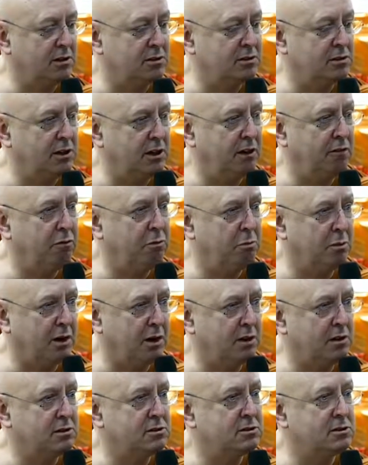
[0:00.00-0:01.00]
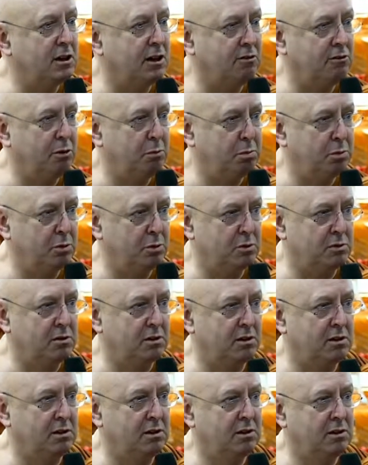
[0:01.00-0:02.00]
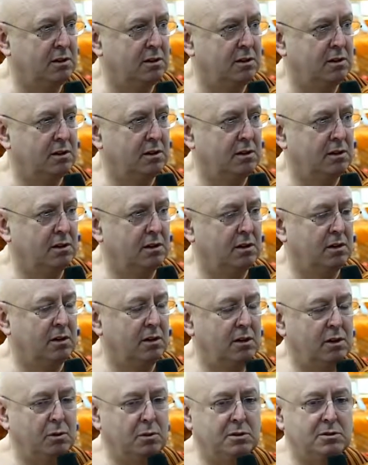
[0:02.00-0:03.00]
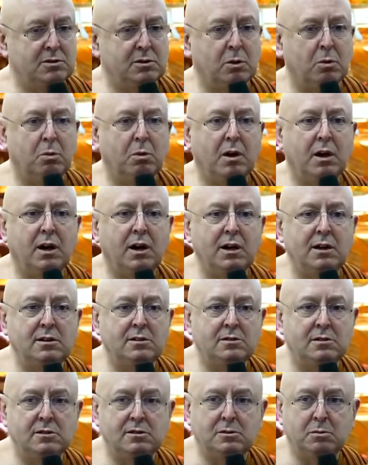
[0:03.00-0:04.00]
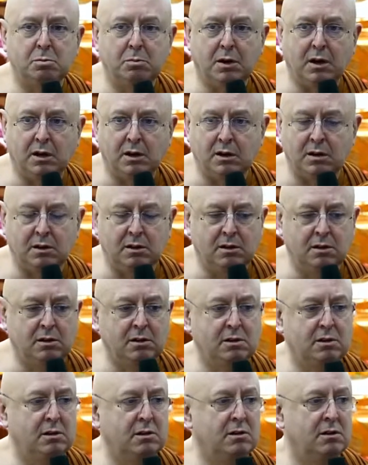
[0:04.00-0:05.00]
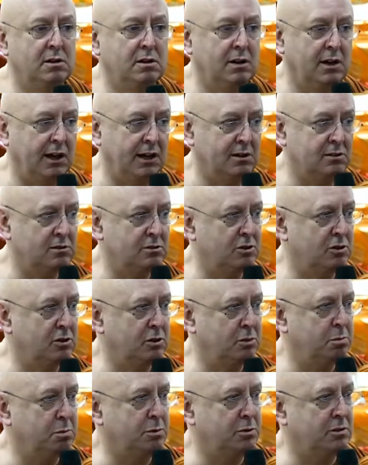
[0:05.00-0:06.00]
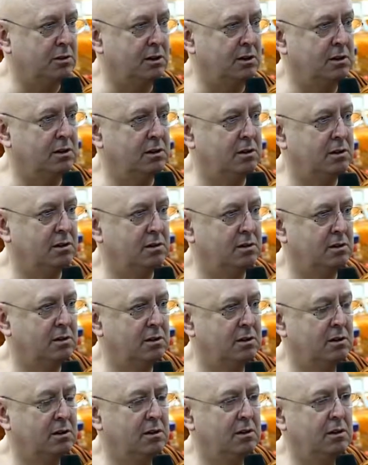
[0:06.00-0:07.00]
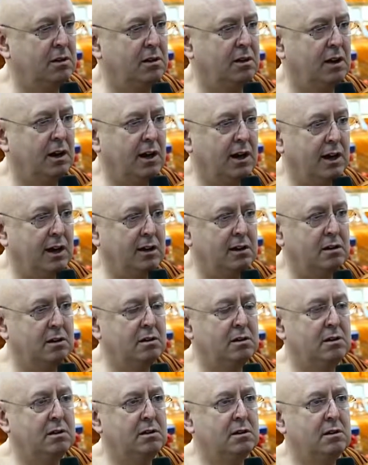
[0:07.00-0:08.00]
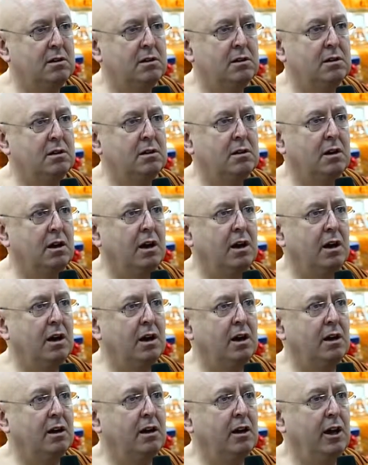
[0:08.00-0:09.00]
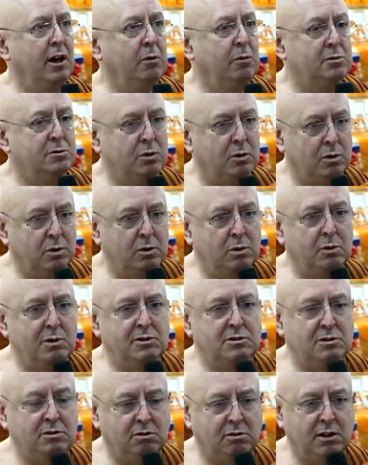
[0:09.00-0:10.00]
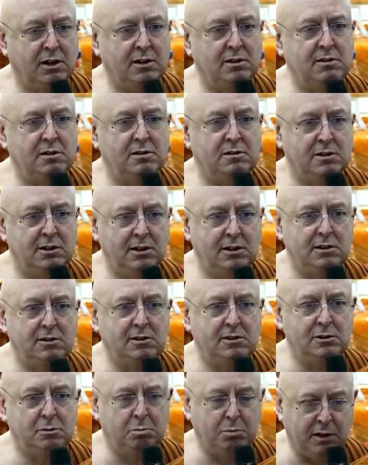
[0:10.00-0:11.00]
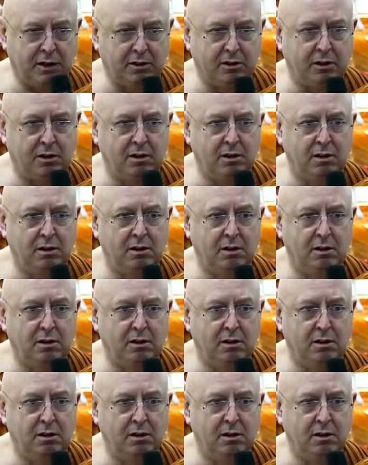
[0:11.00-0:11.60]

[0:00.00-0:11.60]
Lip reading: chief monk, Sariputta, who was the wisest monk next to the Buddha. And he was always trying to teach his mother.